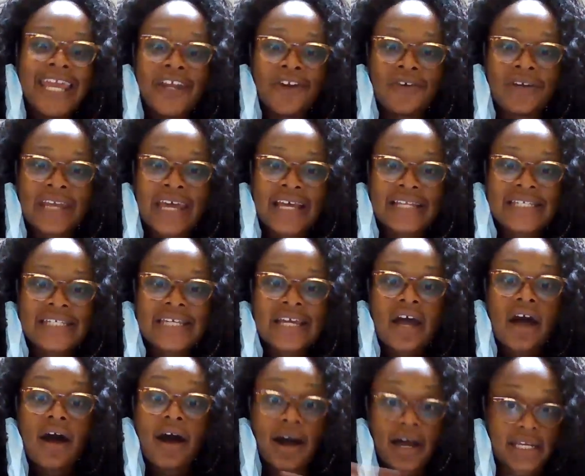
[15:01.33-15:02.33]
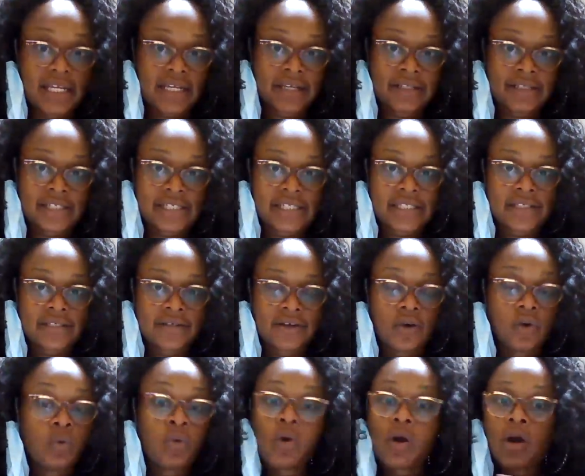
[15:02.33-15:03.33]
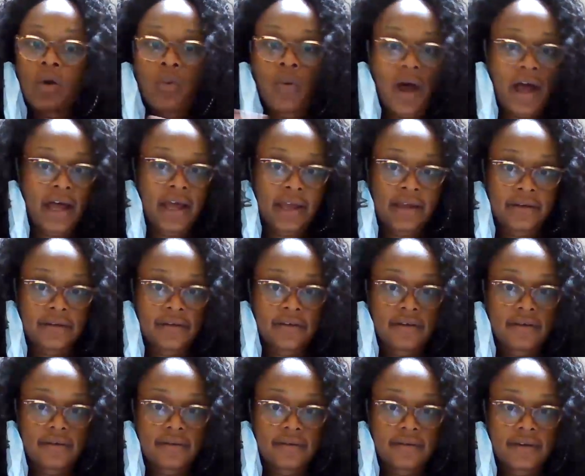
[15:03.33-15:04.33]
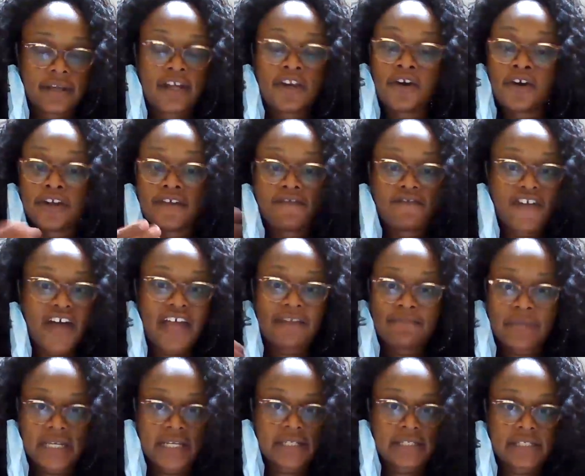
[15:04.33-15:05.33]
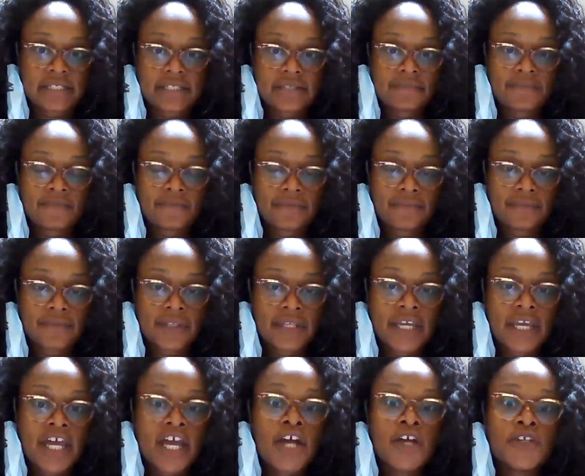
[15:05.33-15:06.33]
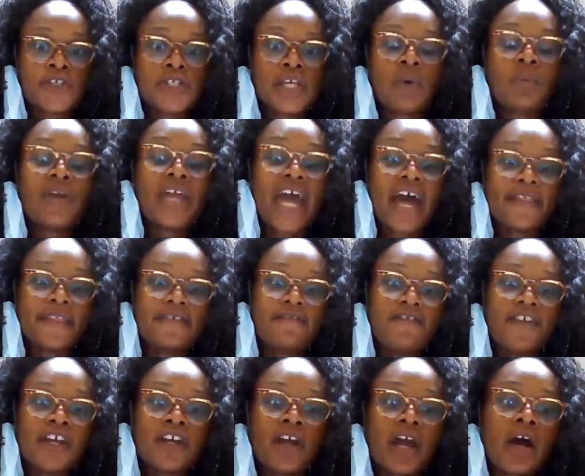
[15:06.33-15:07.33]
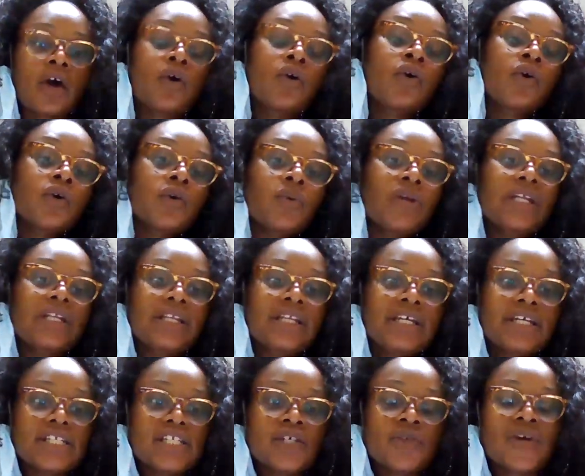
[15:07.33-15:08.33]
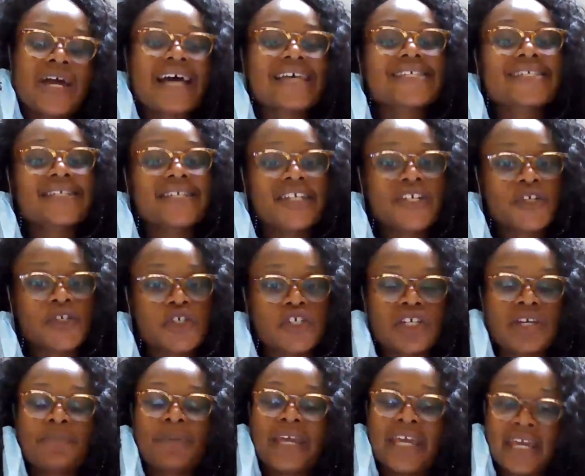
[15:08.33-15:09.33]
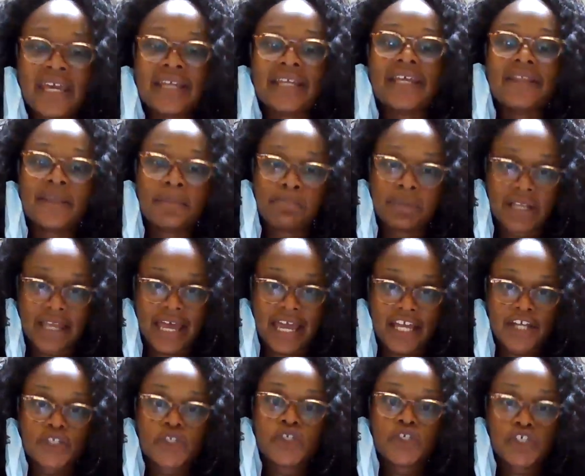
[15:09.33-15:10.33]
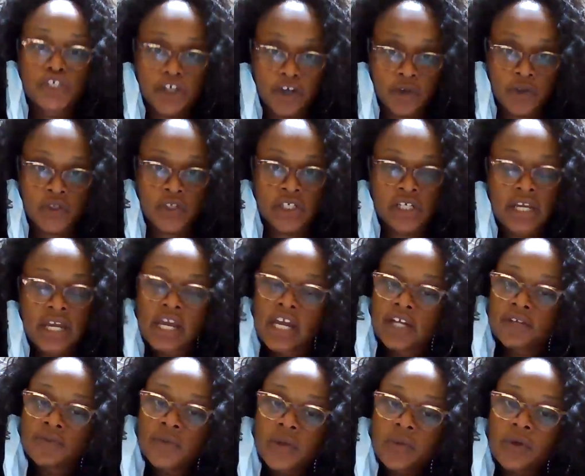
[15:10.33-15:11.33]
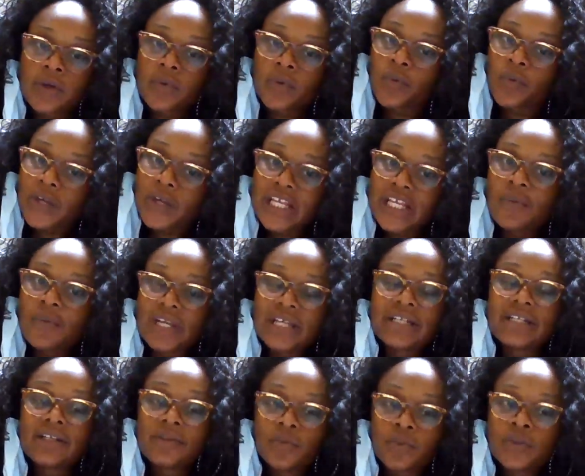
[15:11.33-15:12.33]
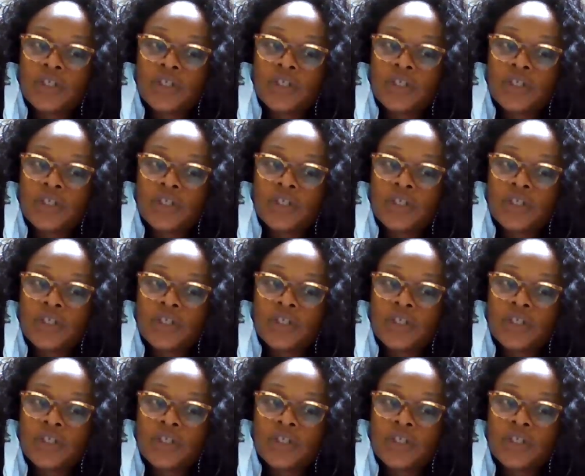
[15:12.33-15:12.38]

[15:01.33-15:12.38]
internet audience, worldwide, in under five minutes. So we have to figure out who we look to as leadership in the black church we will really want to